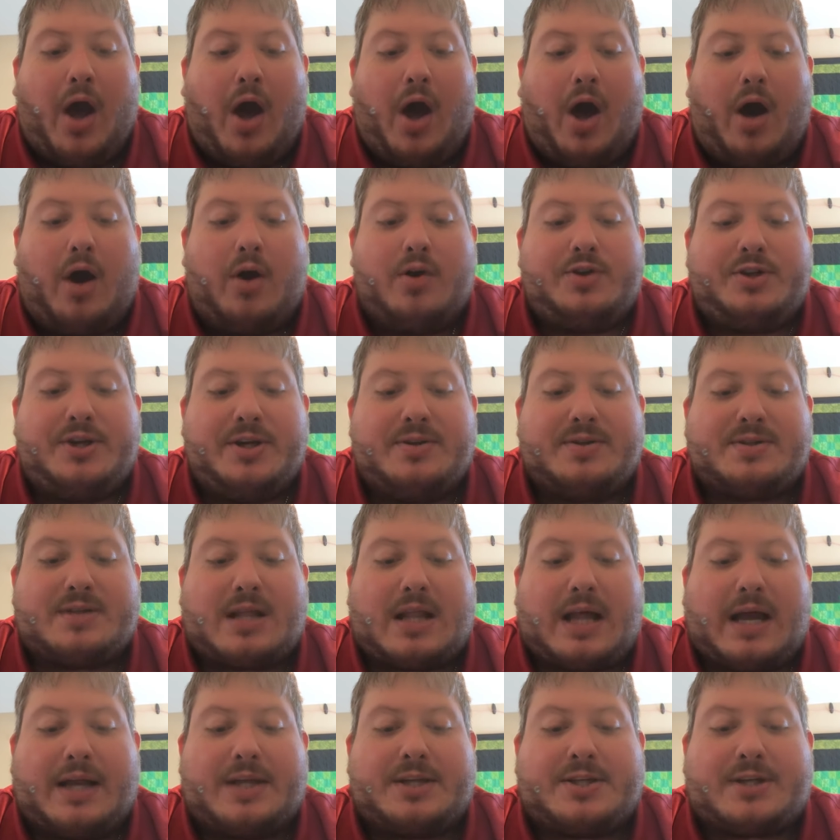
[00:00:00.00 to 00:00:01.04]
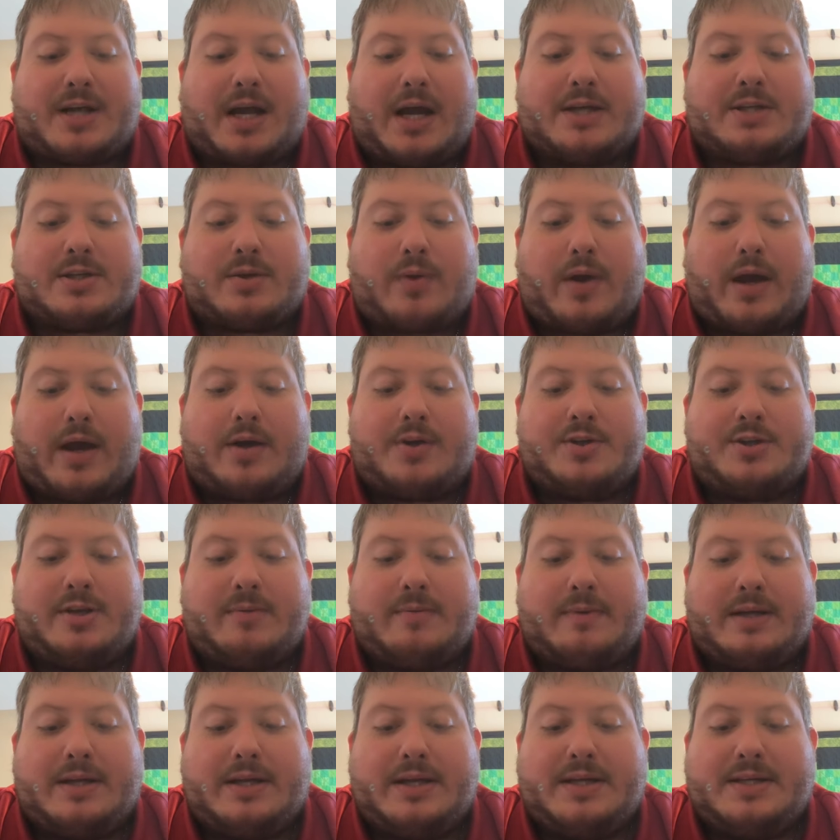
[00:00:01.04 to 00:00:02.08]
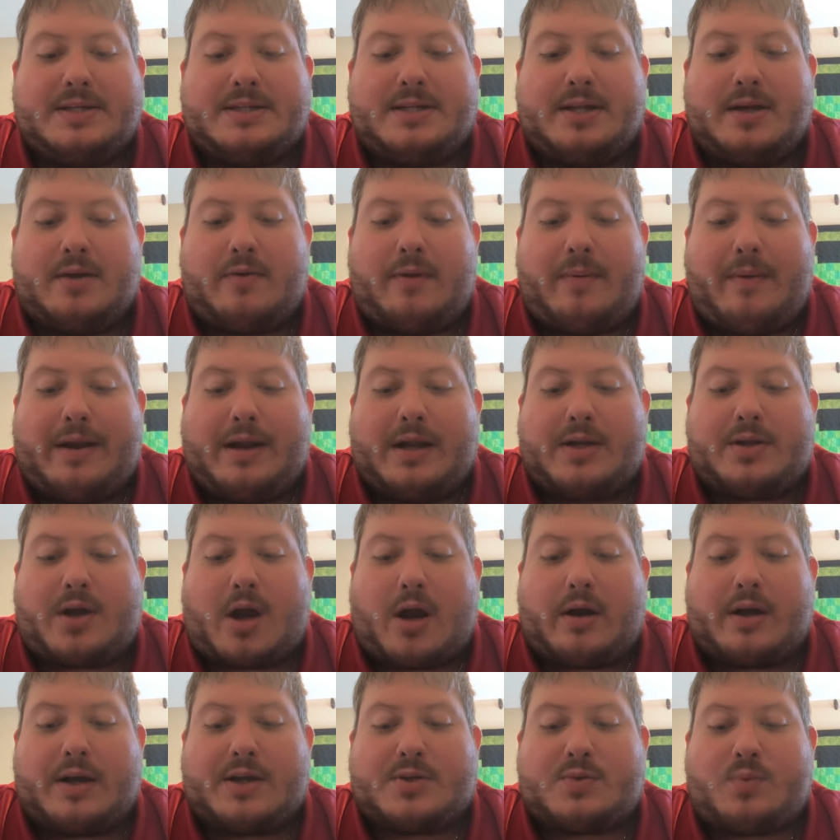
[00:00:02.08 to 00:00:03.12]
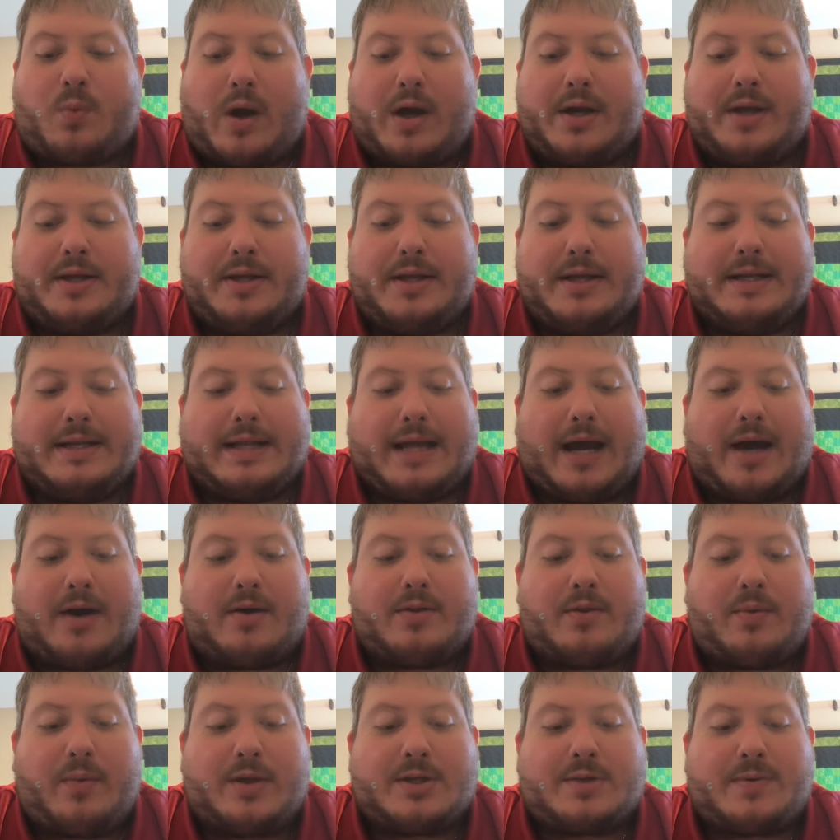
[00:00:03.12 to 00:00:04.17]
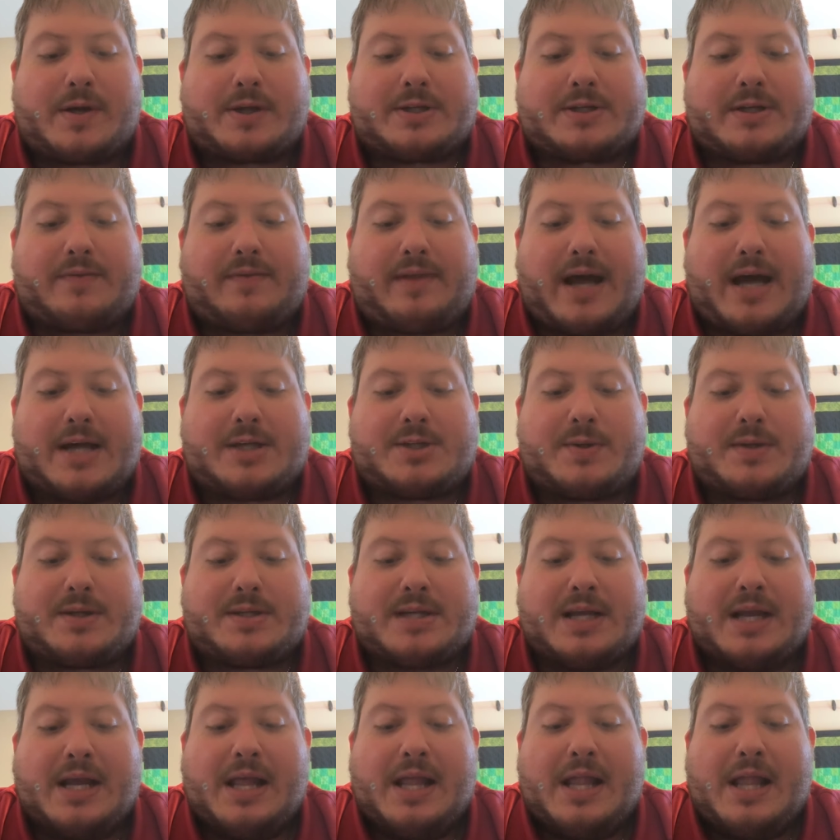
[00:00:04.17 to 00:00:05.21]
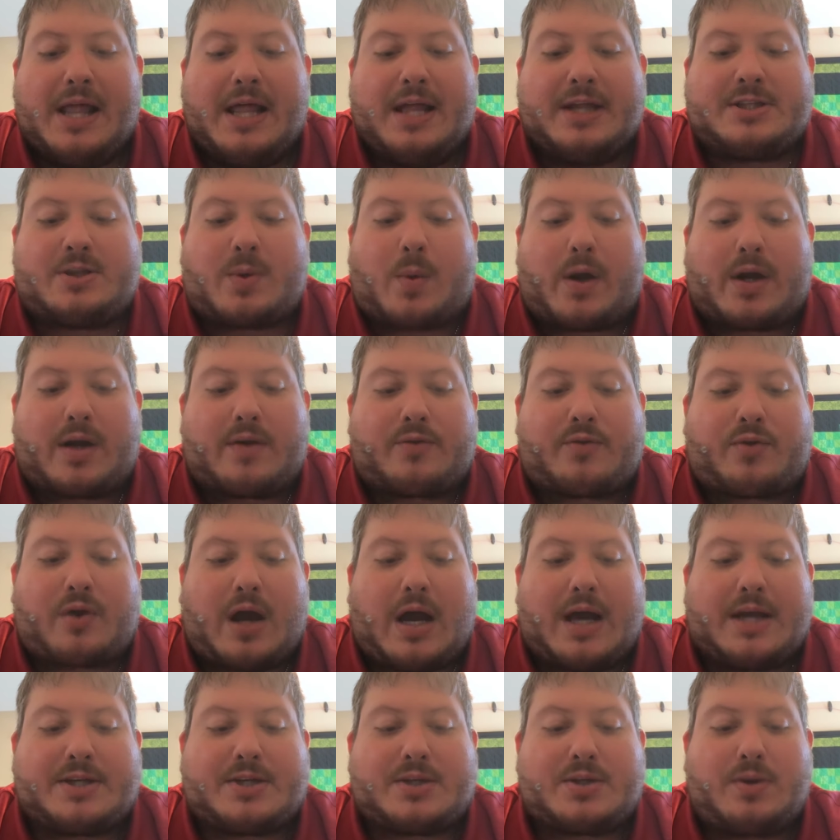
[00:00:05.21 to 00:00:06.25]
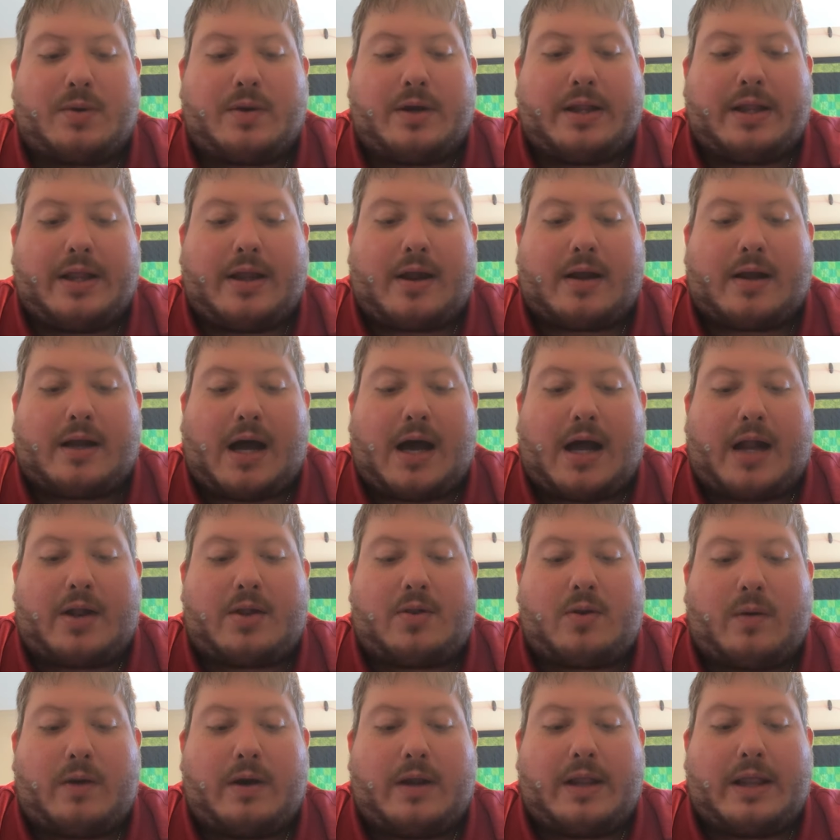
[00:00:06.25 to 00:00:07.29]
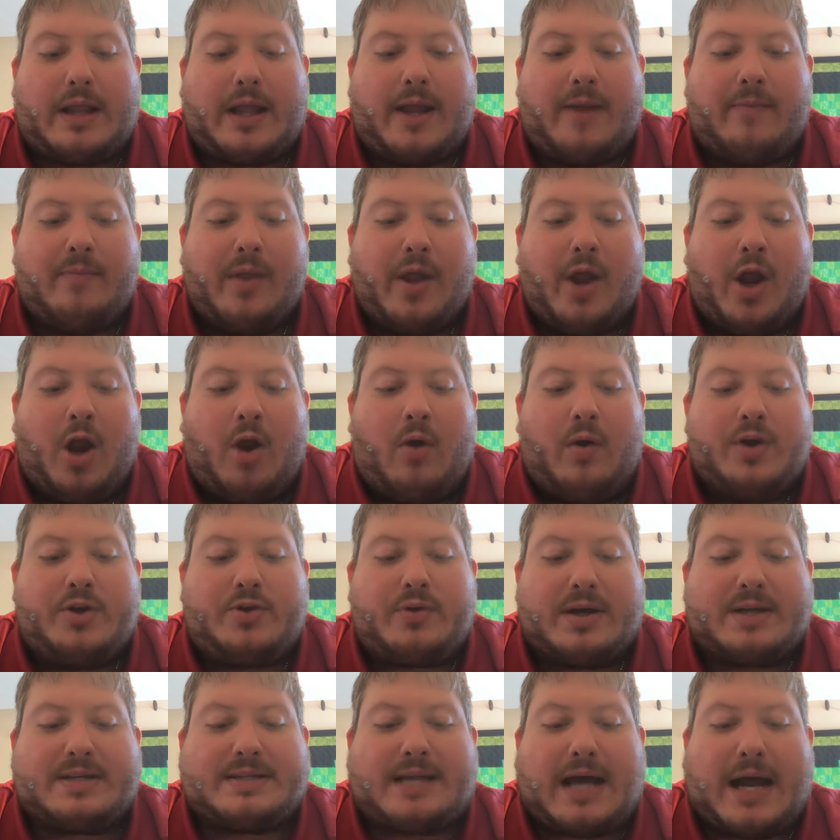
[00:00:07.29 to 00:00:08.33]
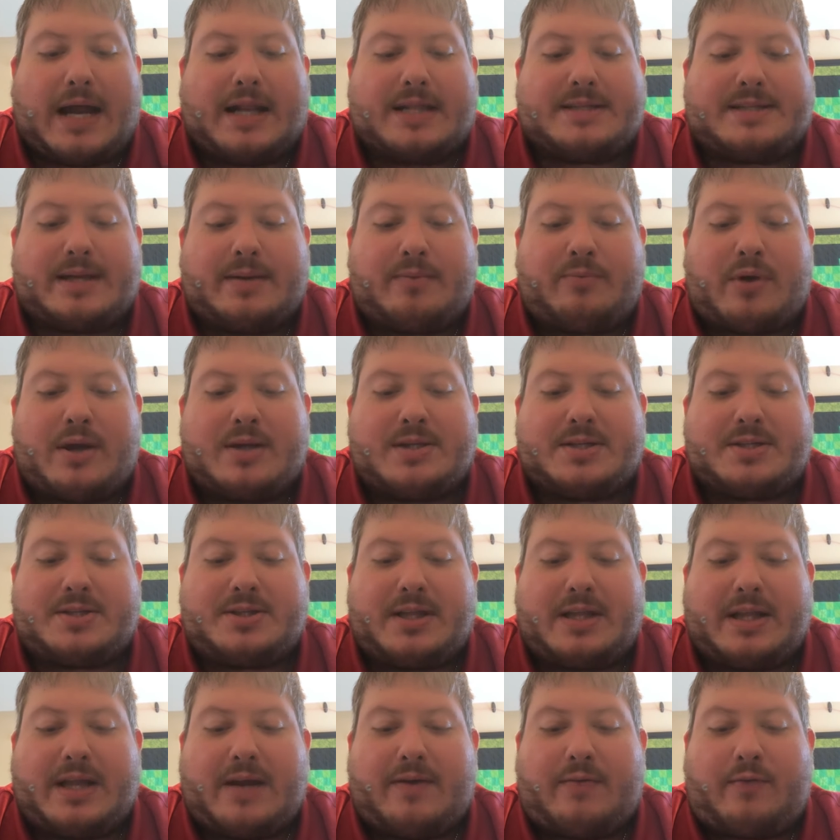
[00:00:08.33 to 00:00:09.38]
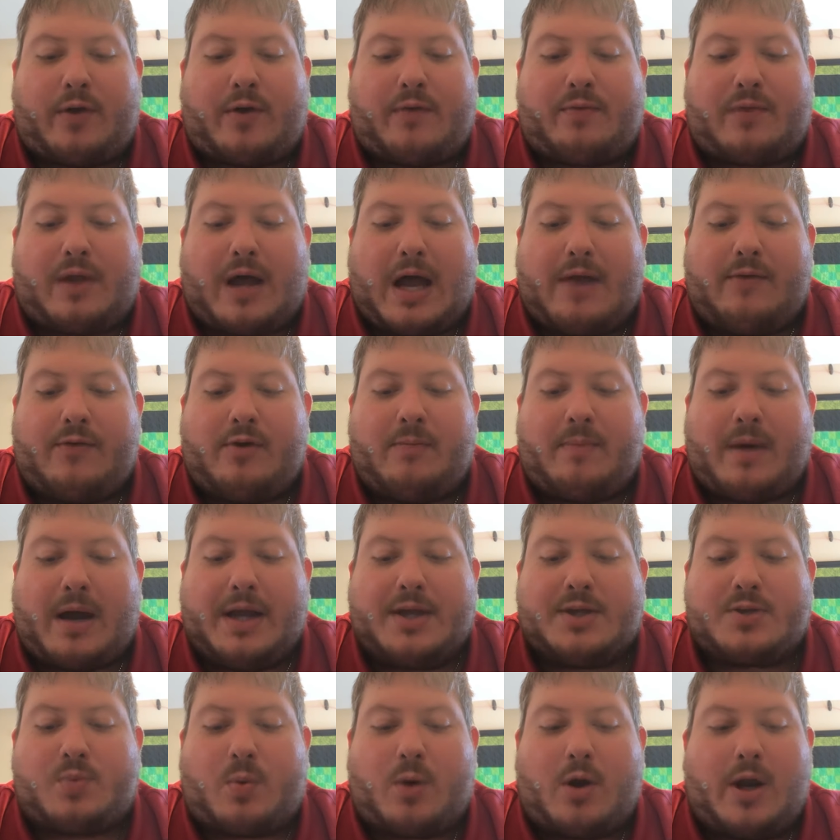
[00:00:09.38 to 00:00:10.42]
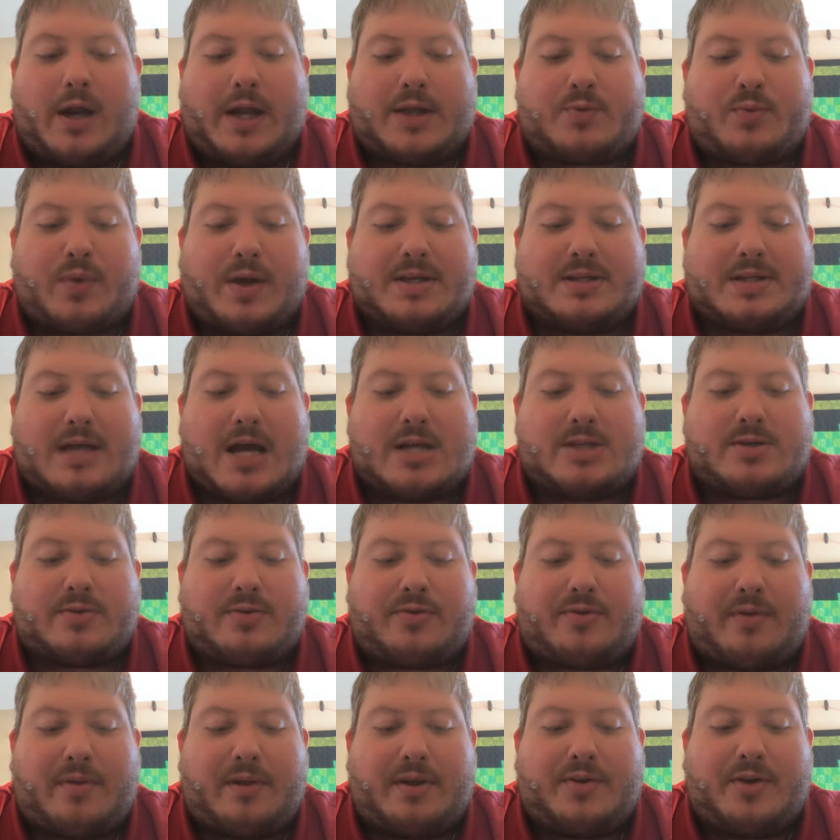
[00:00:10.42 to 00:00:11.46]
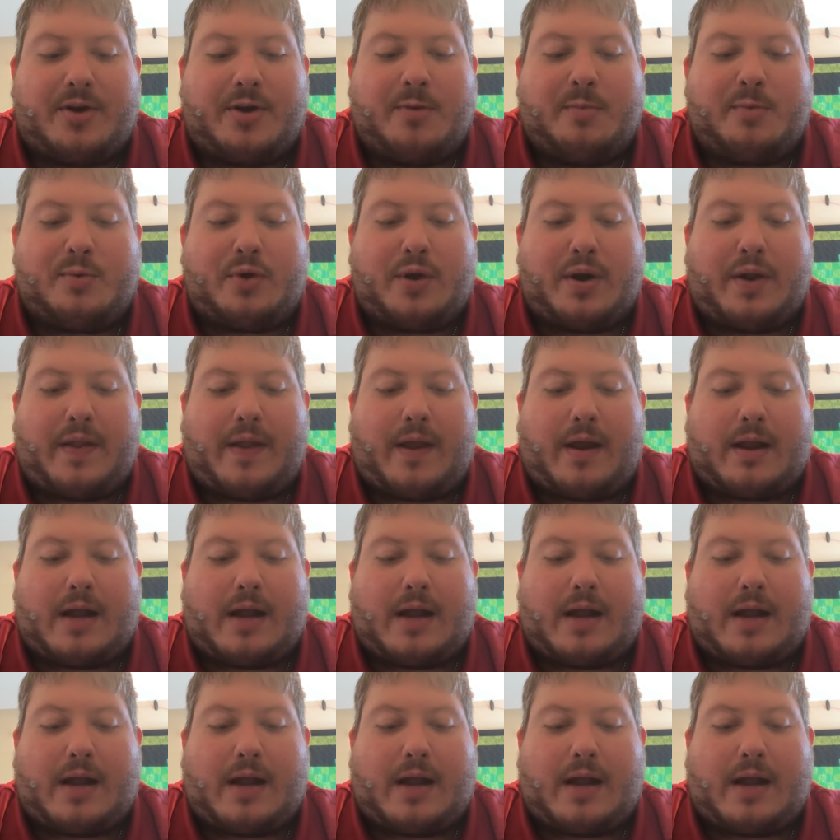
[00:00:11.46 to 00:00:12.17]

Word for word: O Jews, the light shines around you, but ye still remain in darkness. Why do ye doubt the resurrection of Lazarus? It is the work of Christ. Glory to thee, our God, glory to thee. Rejoice, and sing praises to the giver of life, who by his word has raised Lazarus from the tomb. Glory to thee, our